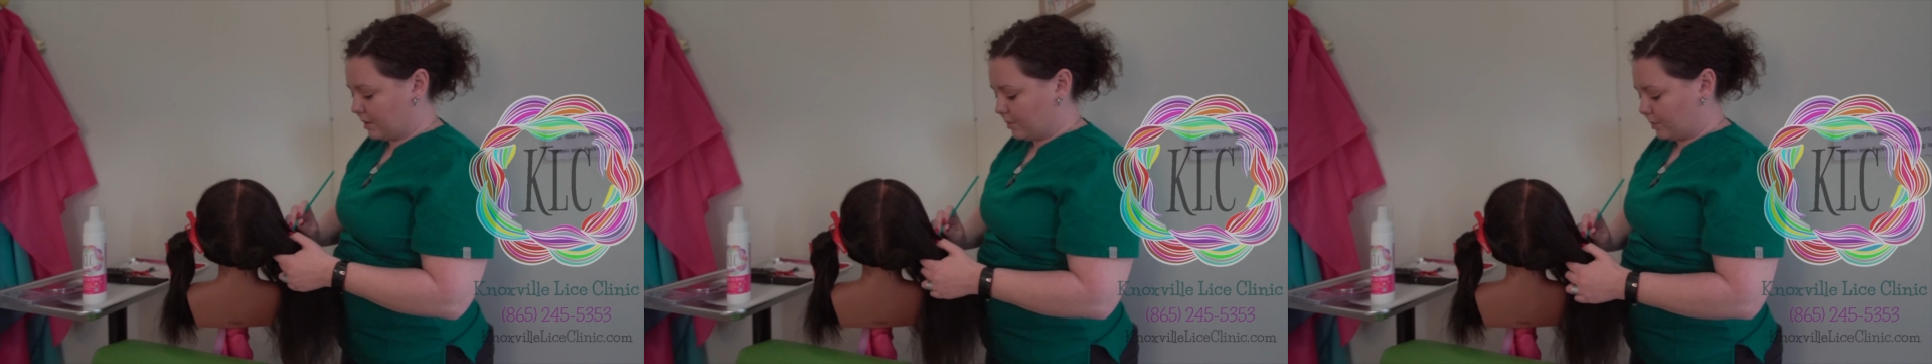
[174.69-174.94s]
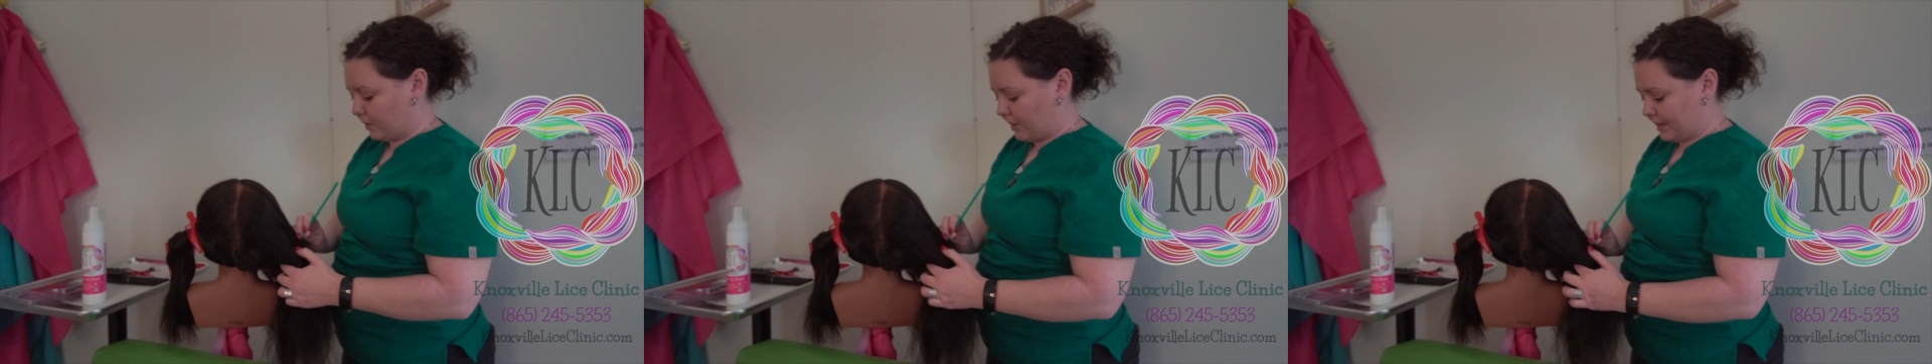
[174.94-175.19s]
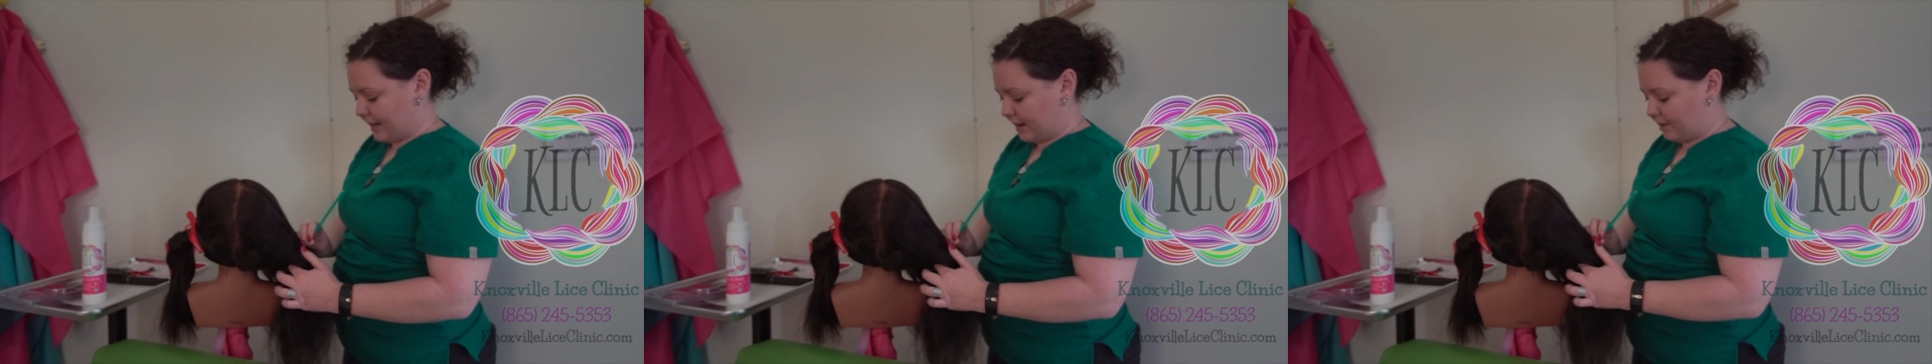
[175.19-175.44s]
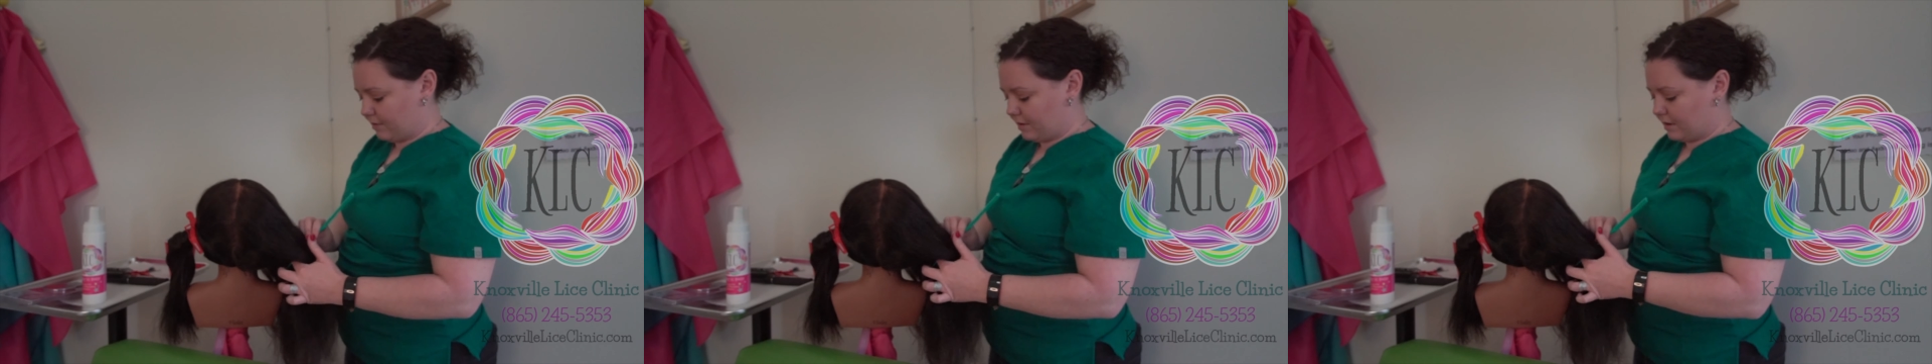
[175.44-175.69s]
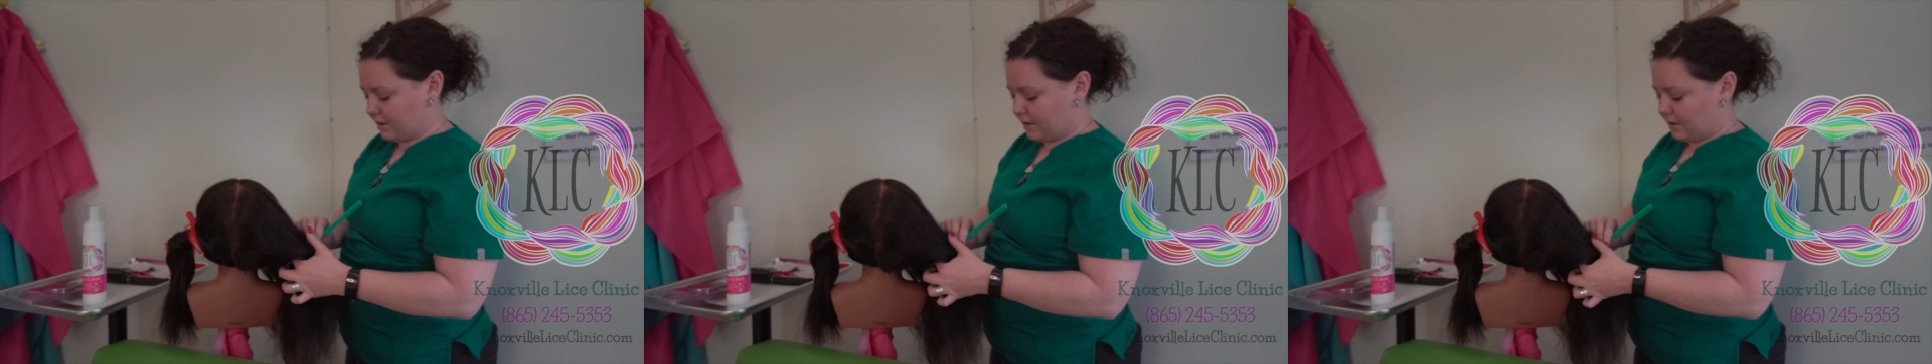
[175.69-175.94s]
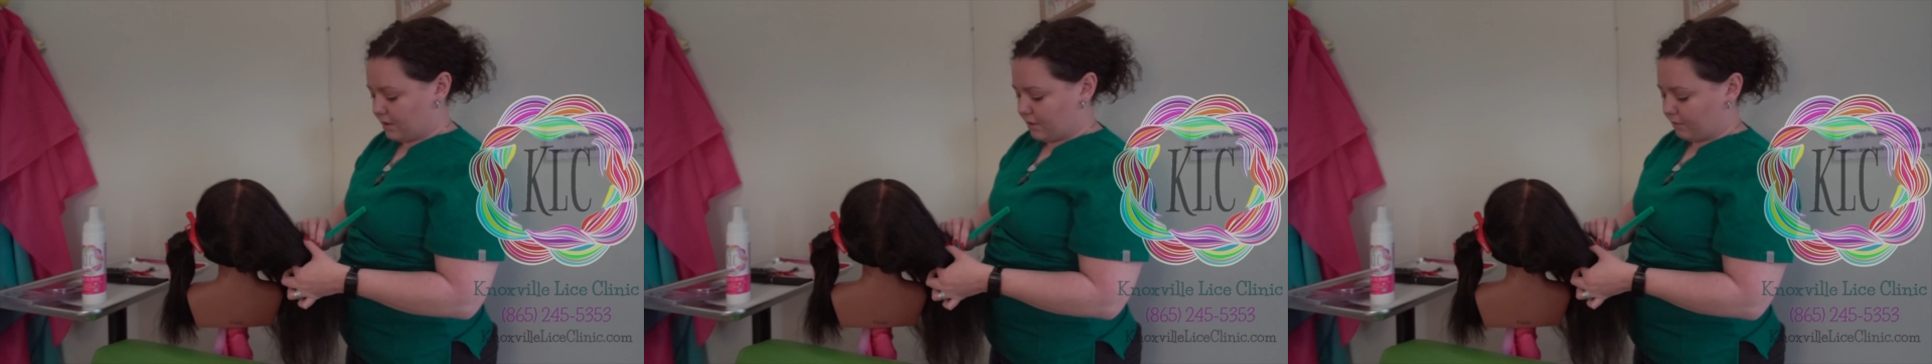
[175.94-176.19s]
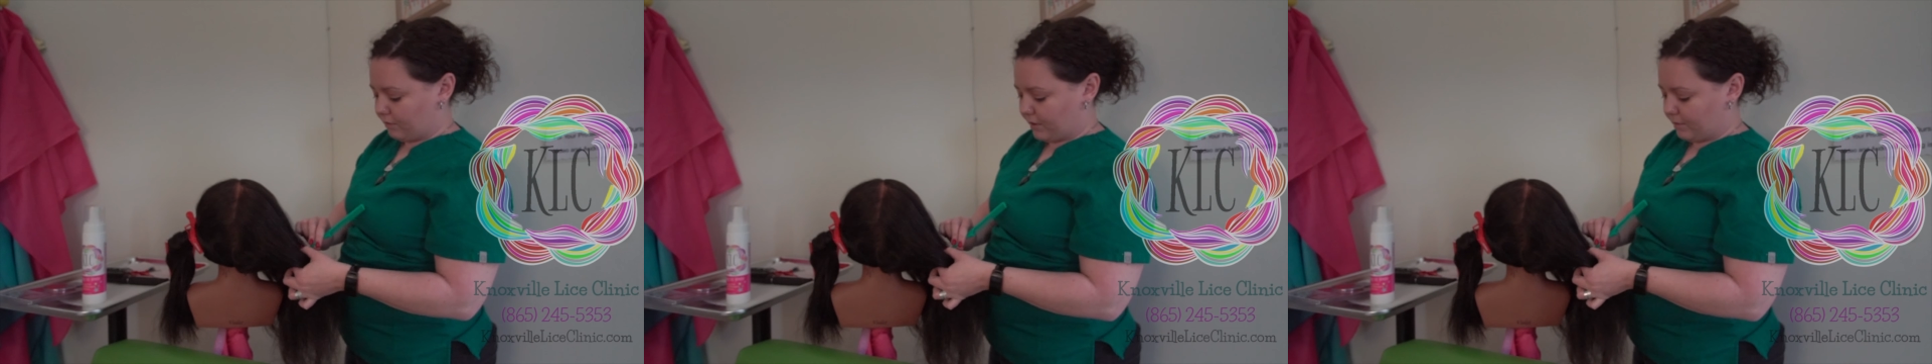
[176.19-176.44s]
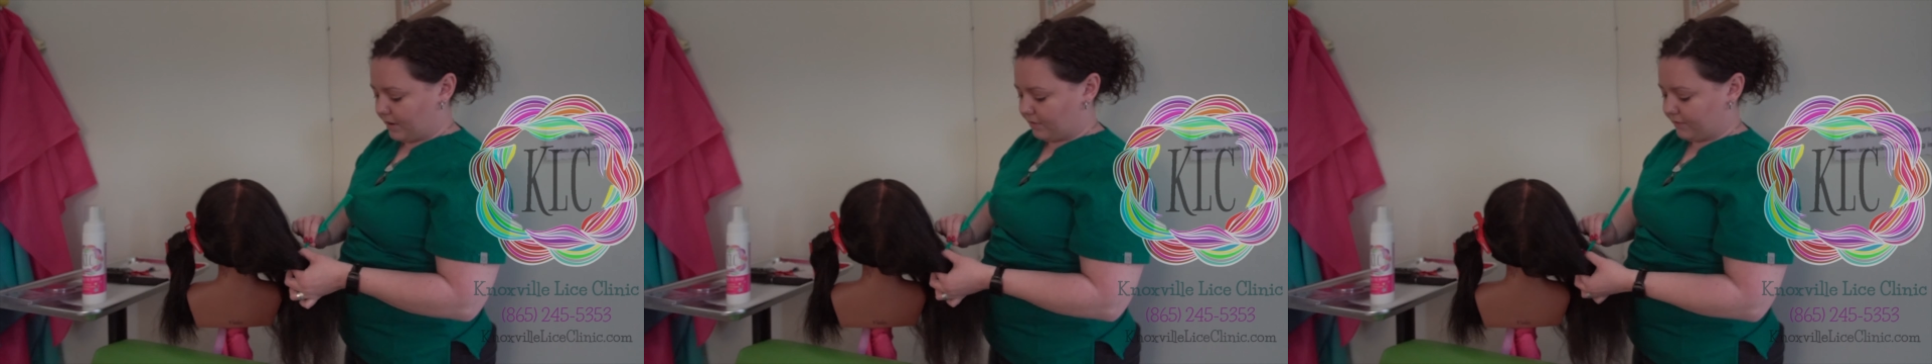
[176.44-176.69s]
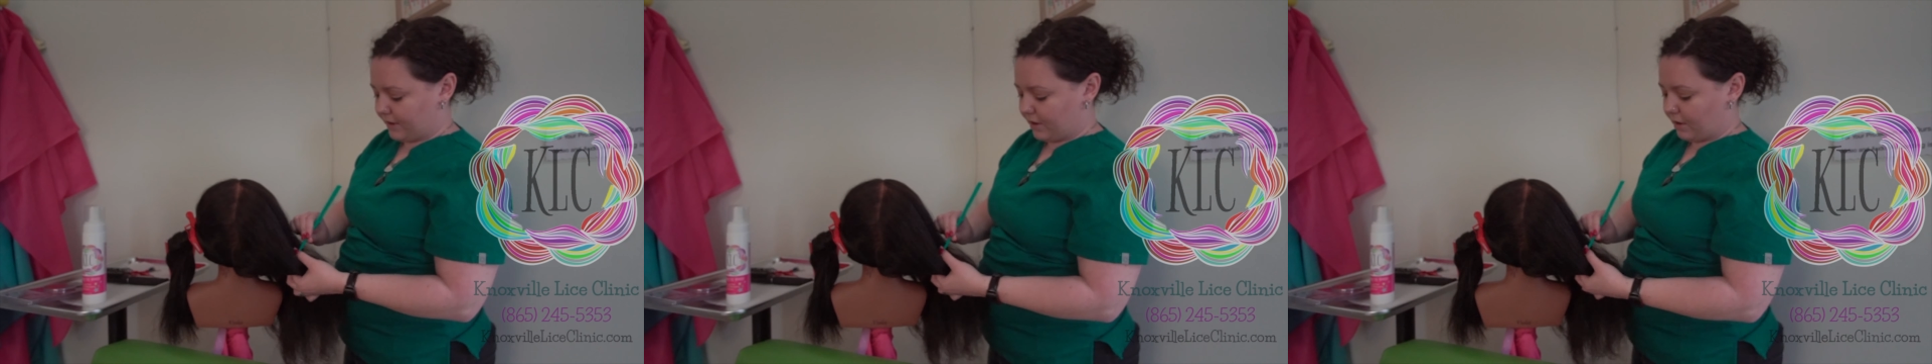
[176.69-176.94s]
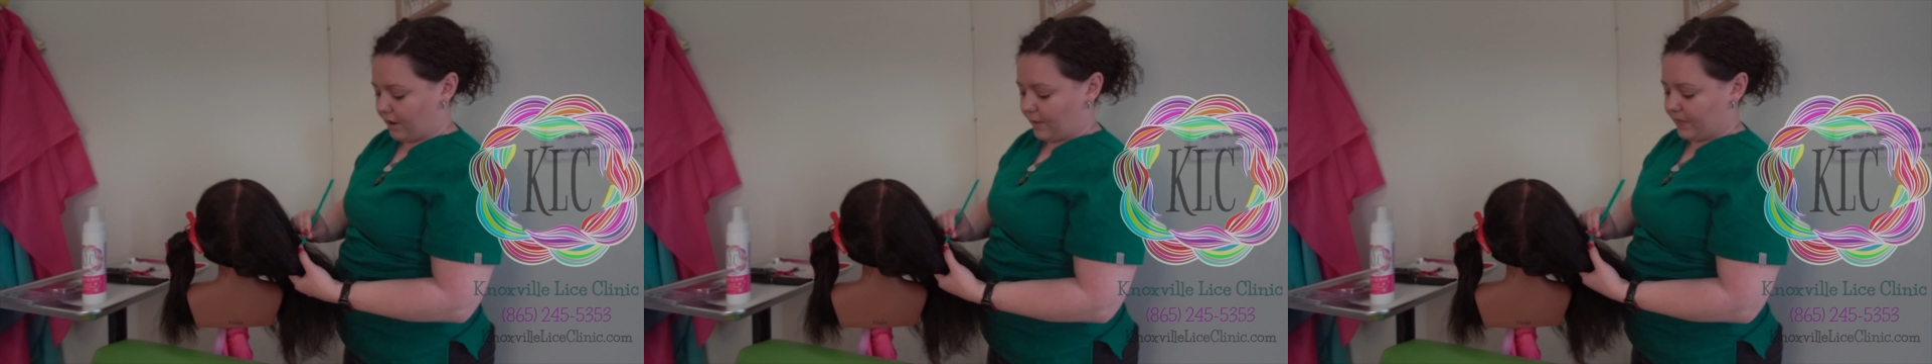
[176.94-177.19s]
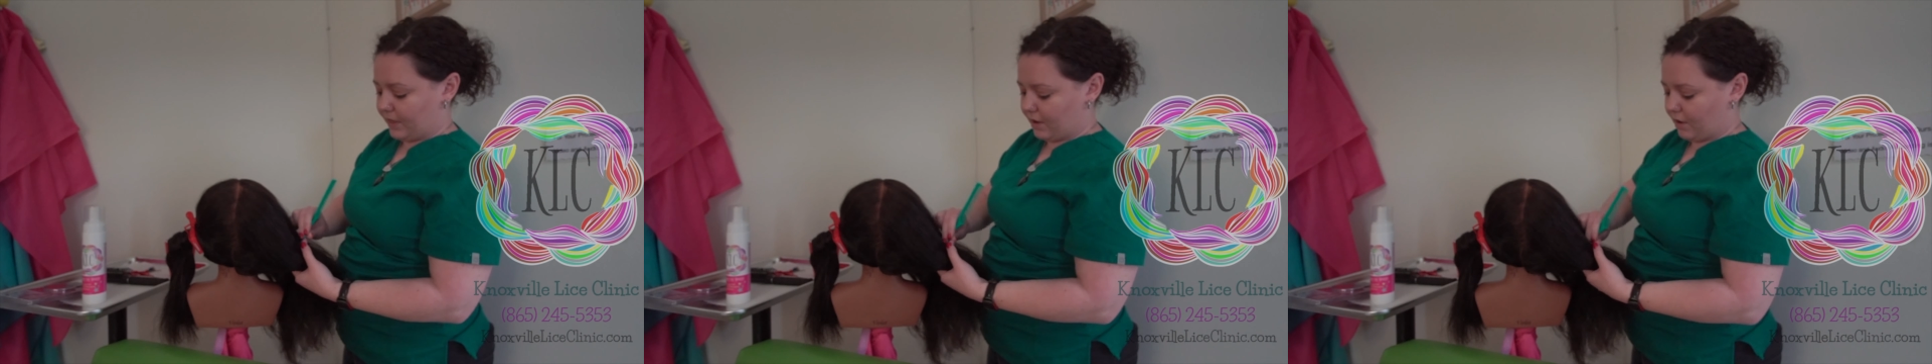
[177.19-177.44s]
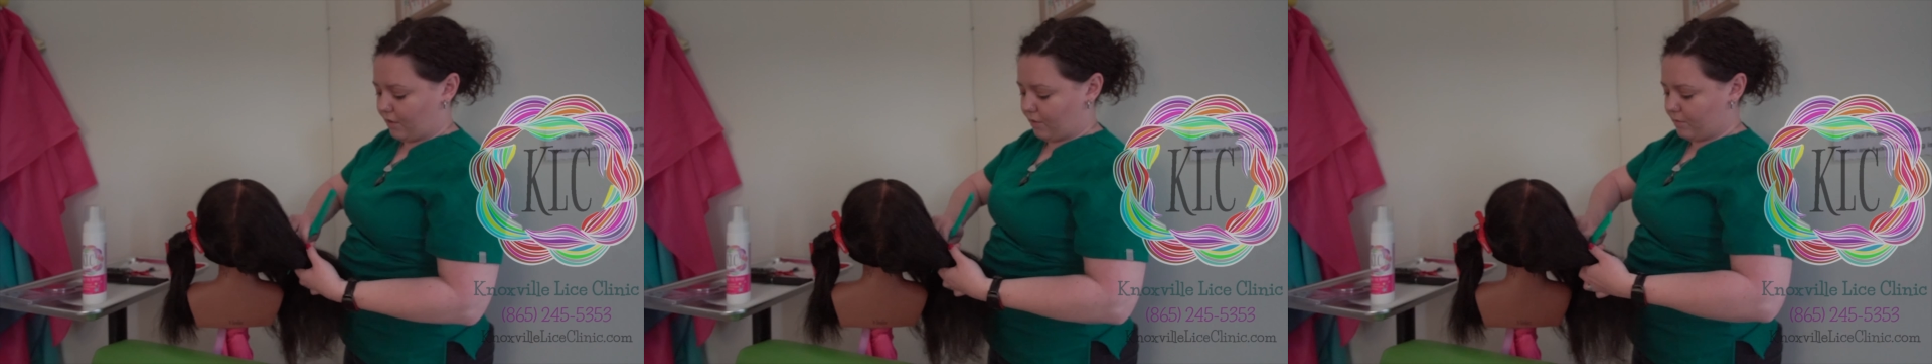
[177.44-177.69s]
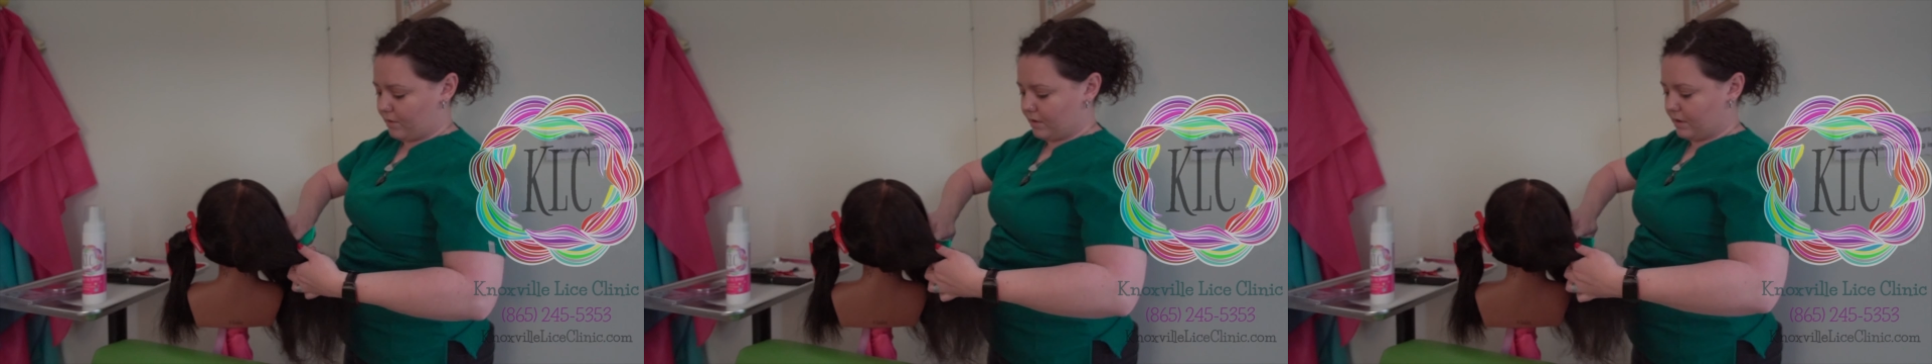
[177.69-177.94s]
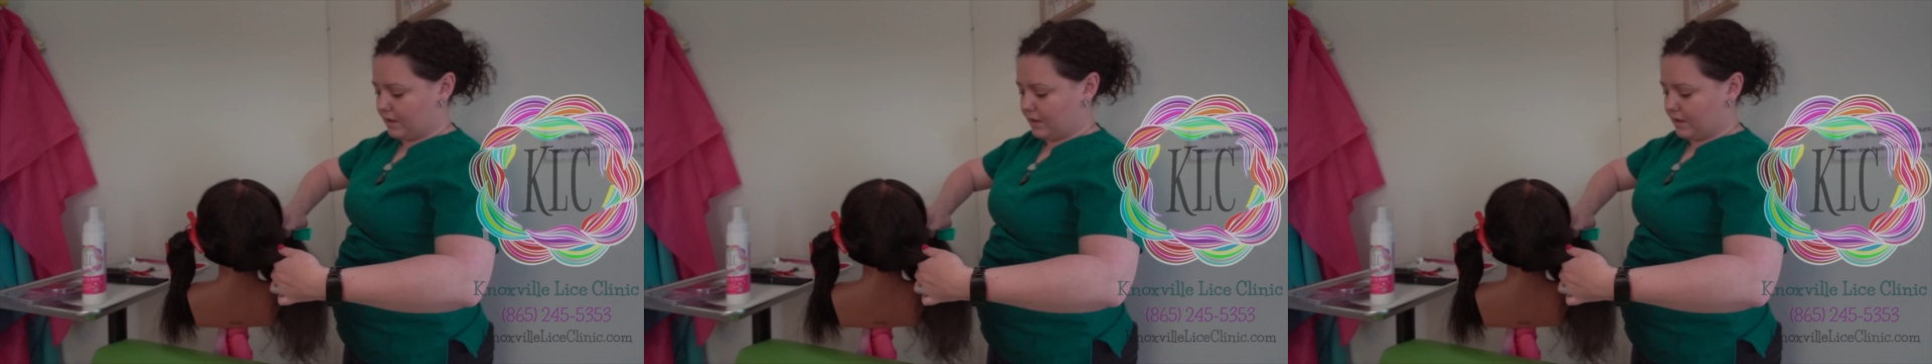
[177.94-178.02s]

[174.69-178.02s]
pull it down, run my finger up the comb,